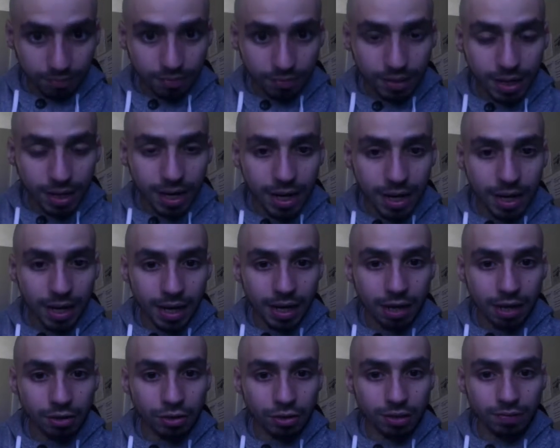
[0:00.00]
And I
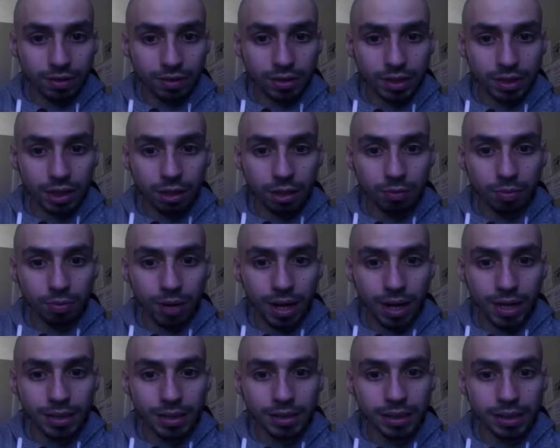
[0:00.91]
also have the Zillow
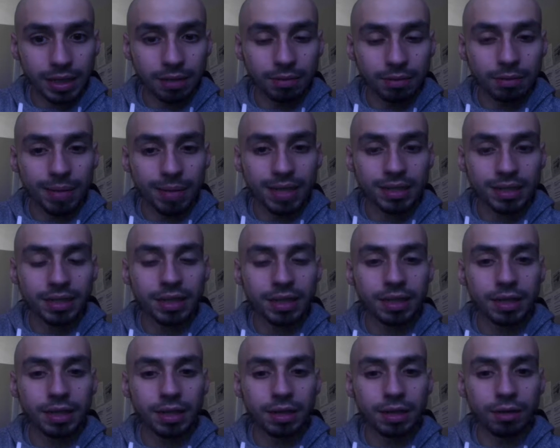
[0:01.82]
price and basically
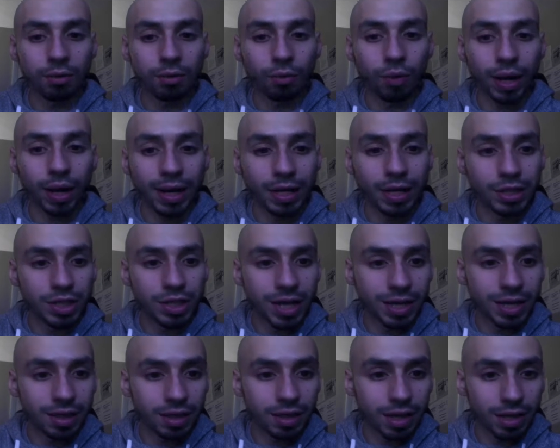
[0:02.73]
the range that
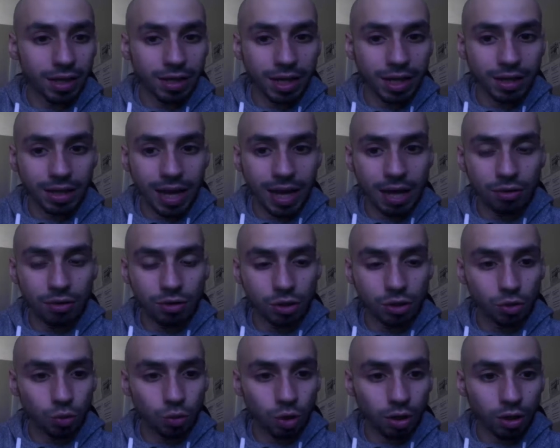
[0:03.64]
I think that the house
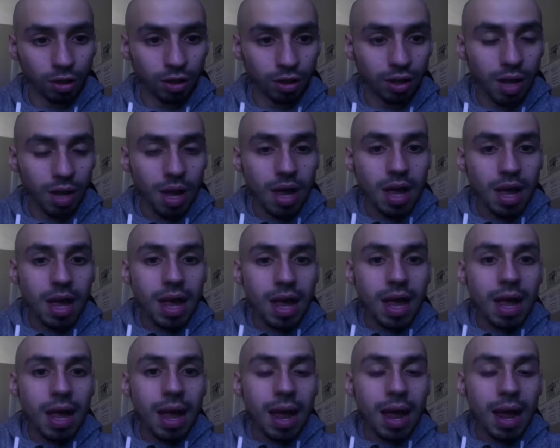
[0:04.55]
is worth.
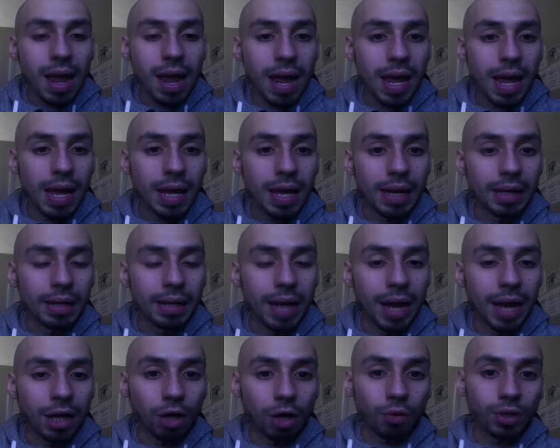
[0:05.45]
And
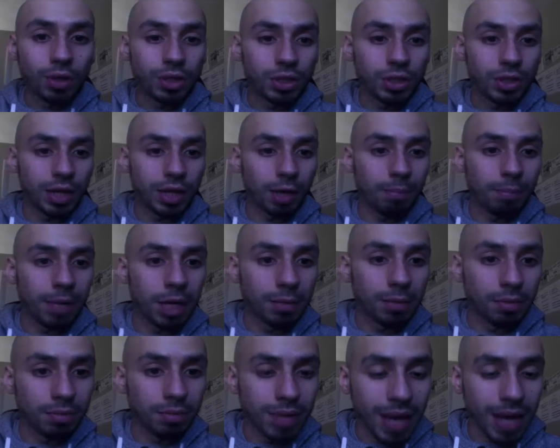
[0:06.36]
I go into their
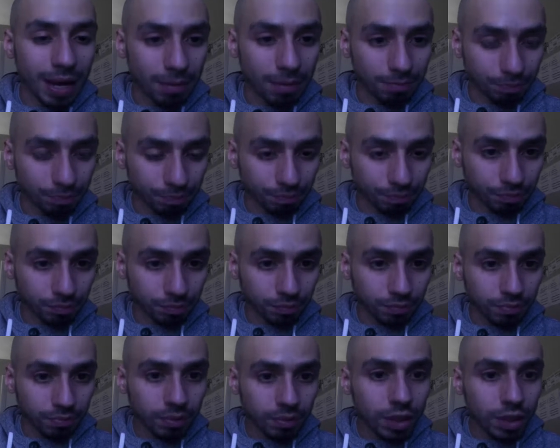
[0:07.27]
minimum net.
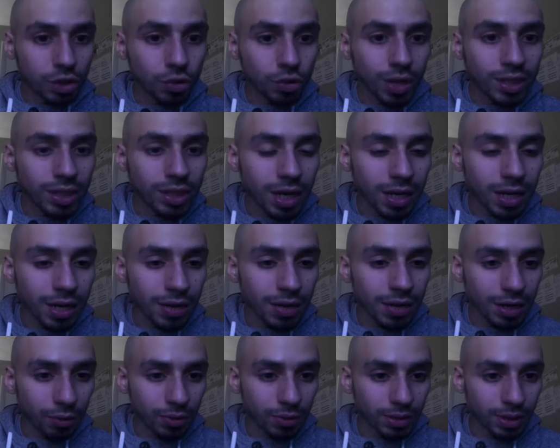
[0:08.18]
So I saw here
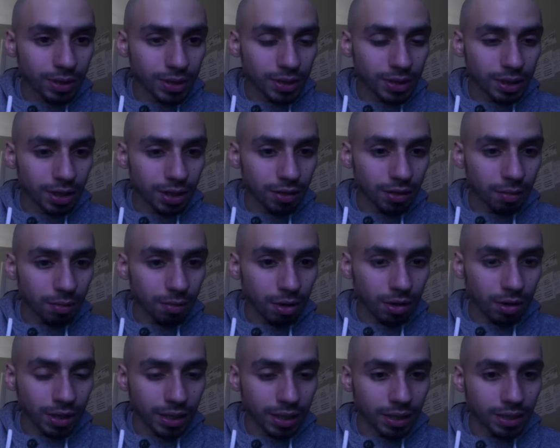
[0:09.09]
that it was listed on the
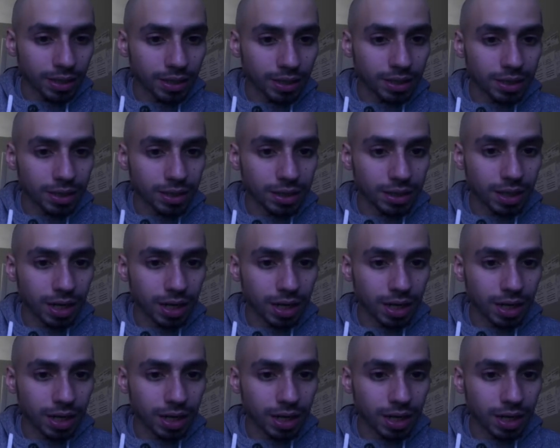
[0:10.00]
market,